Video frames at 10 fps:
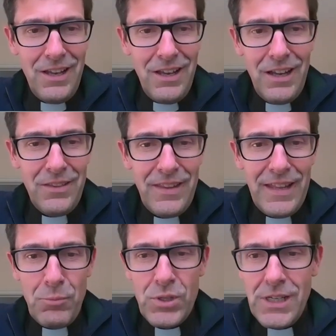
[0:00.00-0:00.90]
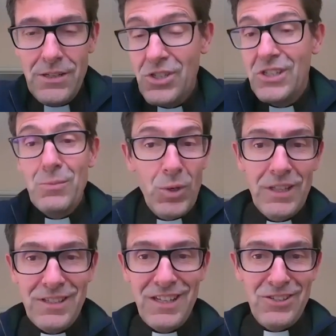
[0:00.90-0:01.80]
that presents. She's a
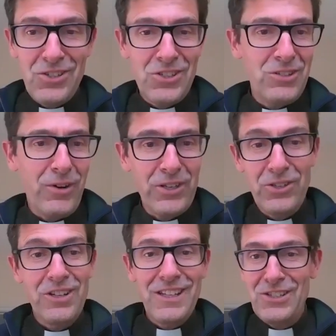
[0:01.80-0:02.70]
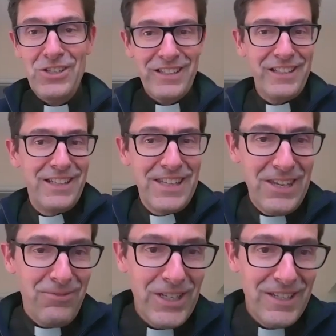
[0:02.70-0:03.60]
brilliant teacher. She's very good at it. She's clearly
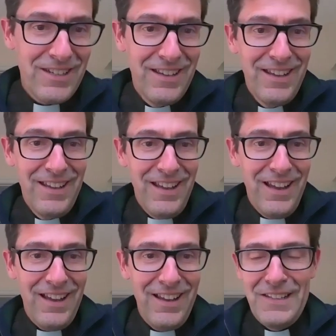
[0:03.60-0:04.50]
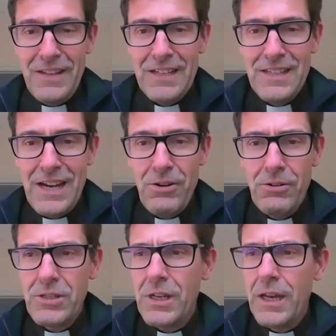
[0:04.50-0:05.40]
gifted in that
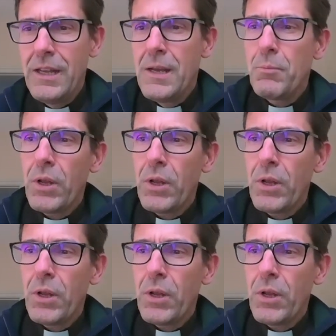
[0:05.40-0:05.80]
area.